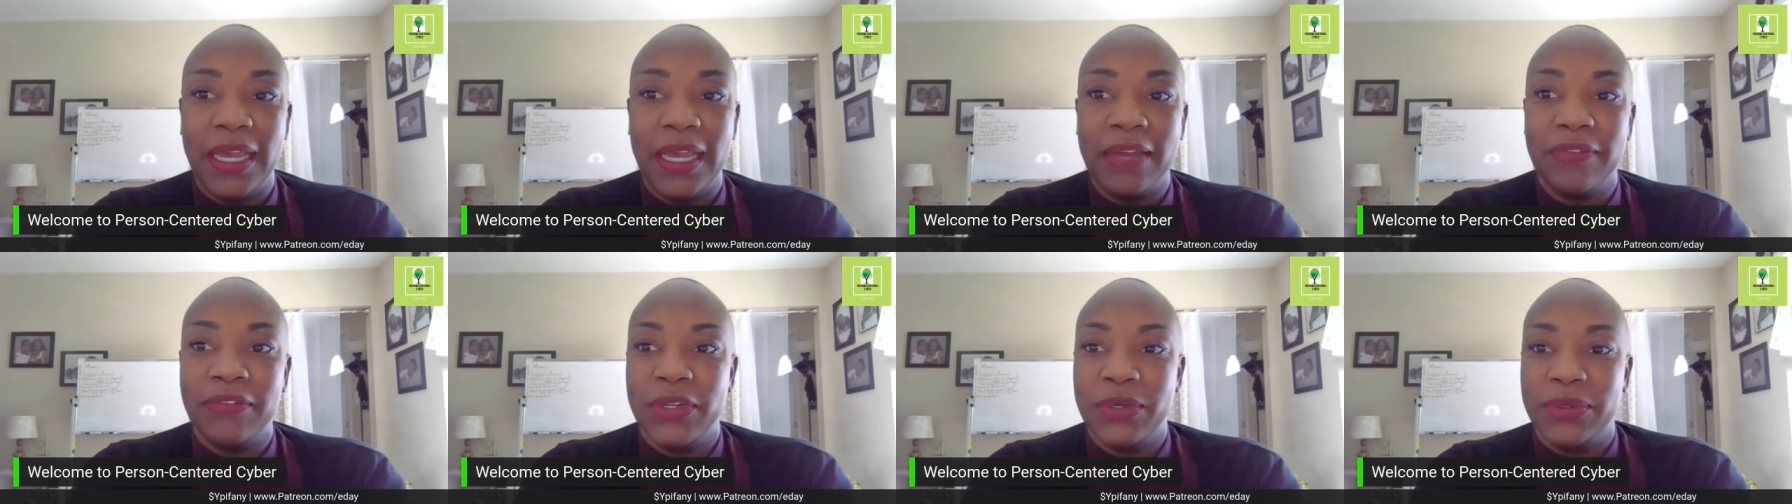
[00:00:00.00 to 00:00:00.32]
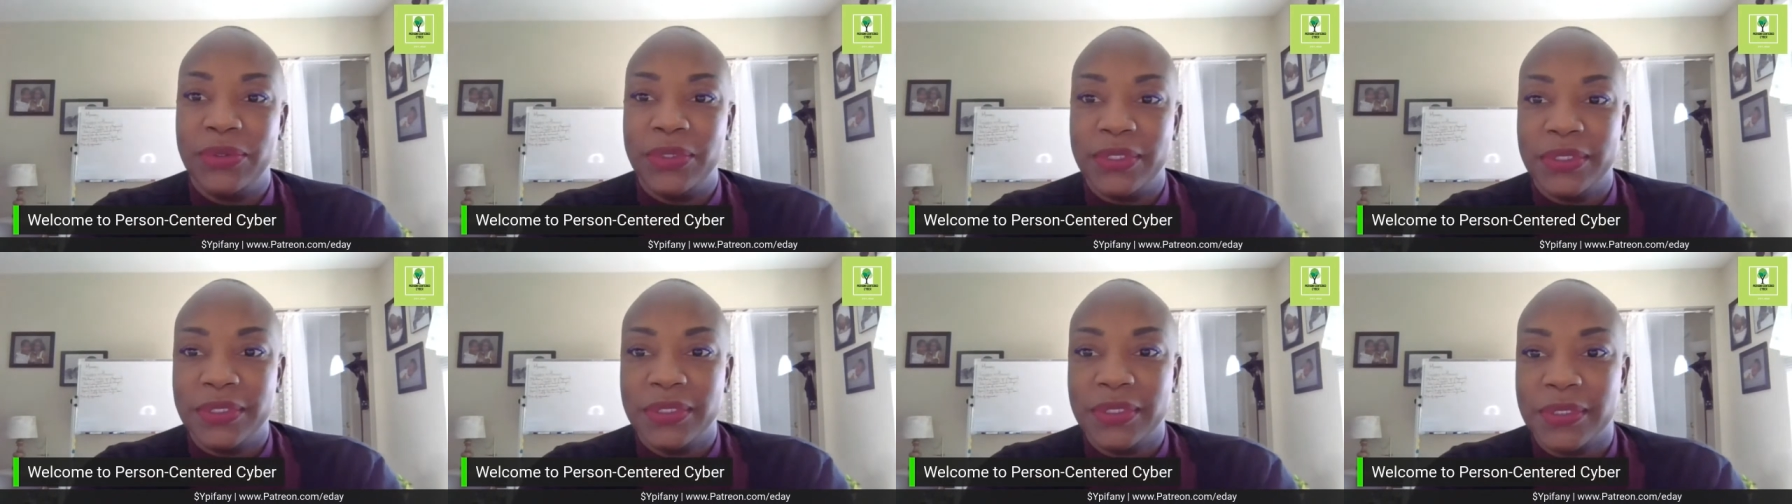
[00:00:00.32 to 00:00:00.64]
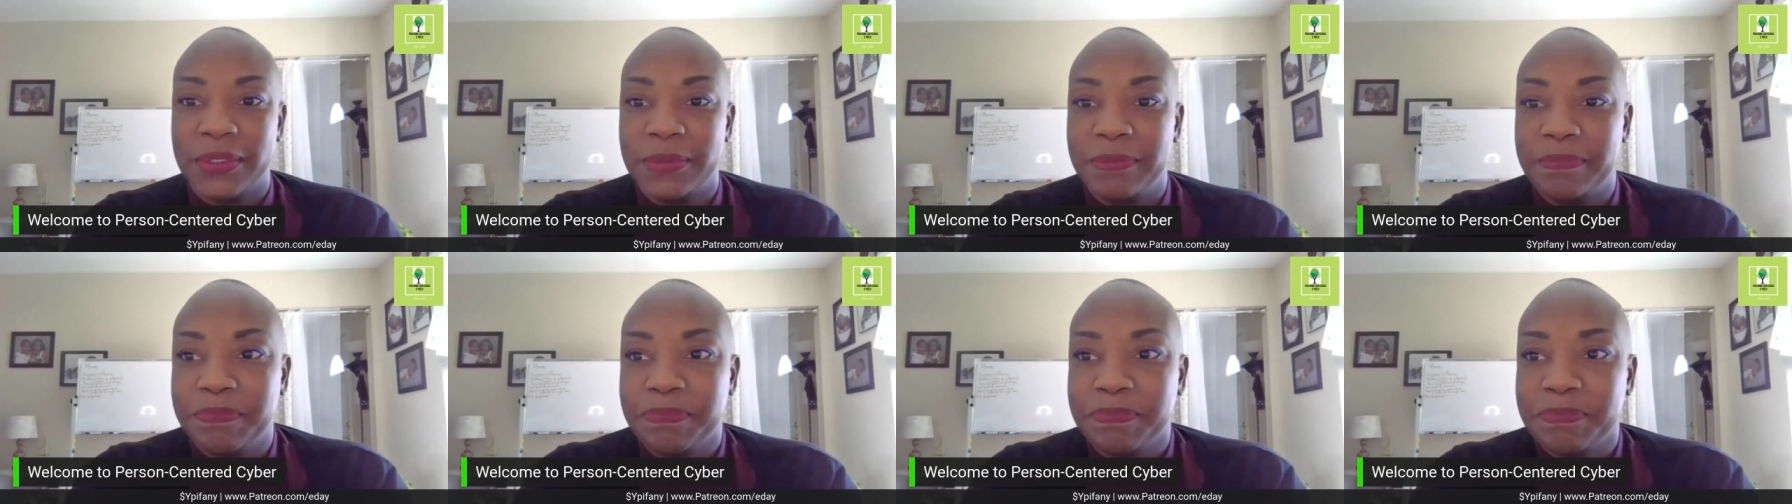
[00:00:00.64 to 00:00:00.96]
I've noticed.
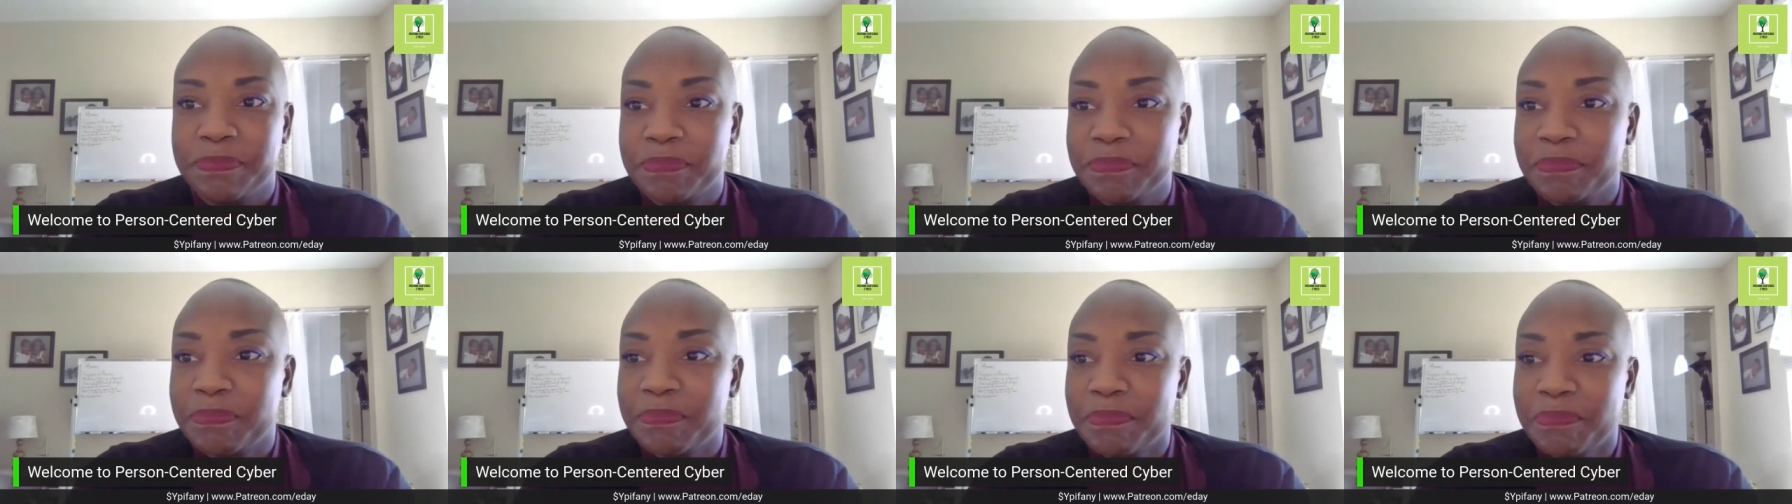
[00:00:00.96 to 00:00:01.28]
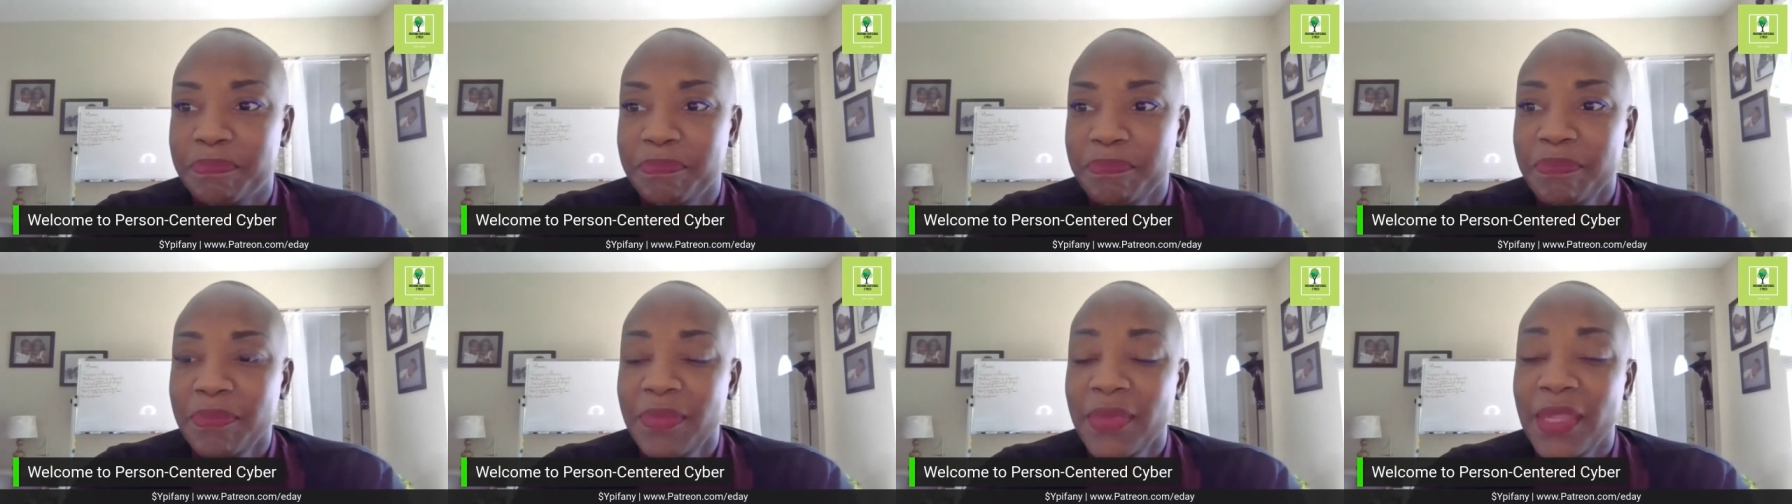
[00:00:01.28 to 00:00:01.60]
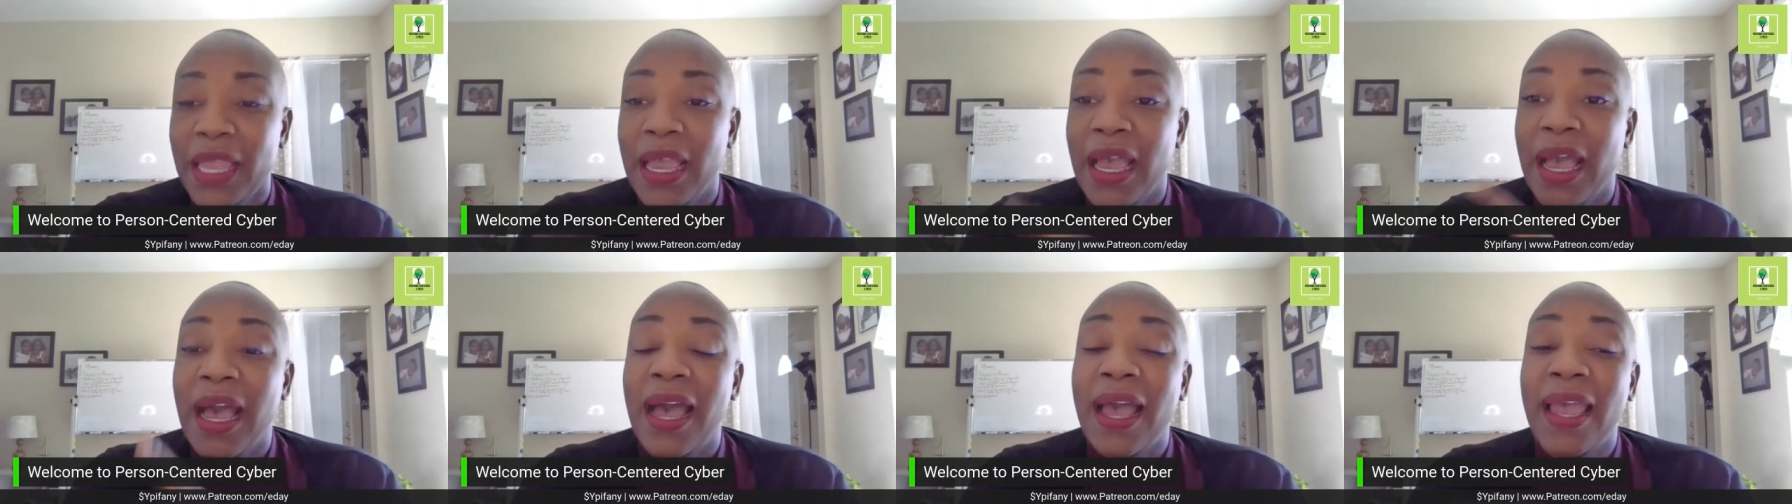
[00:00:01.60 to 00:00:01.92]

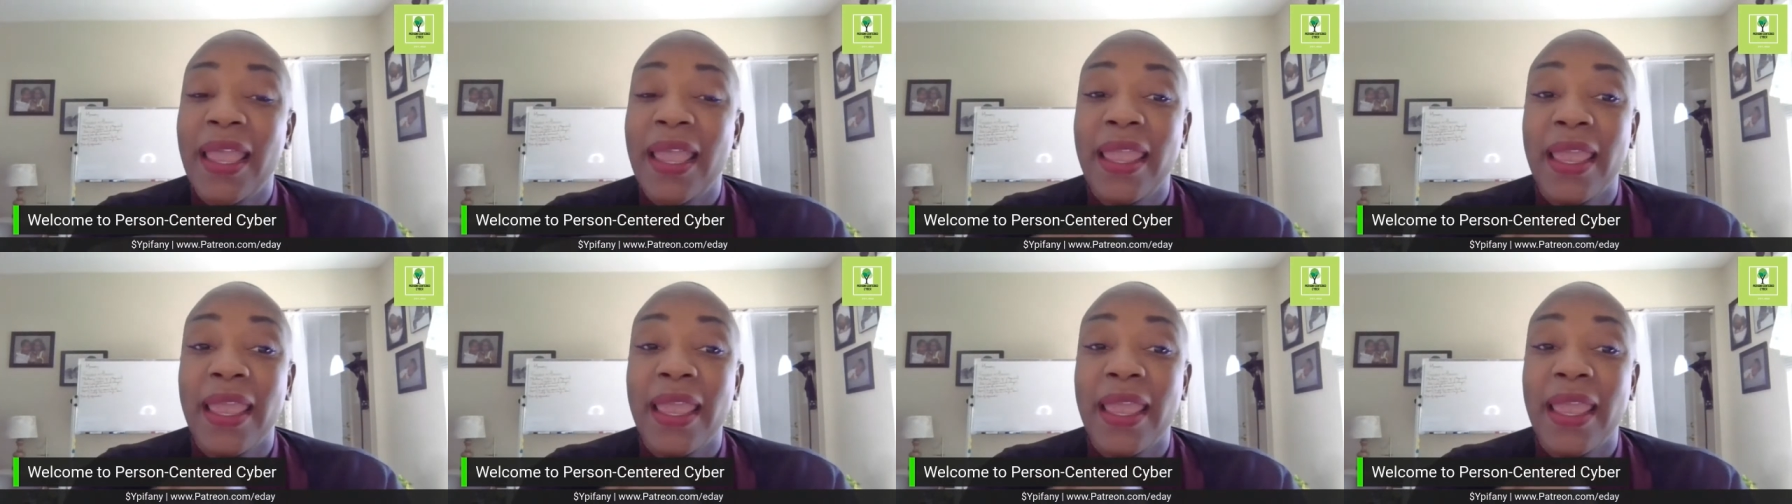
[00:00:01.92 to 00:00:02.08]
I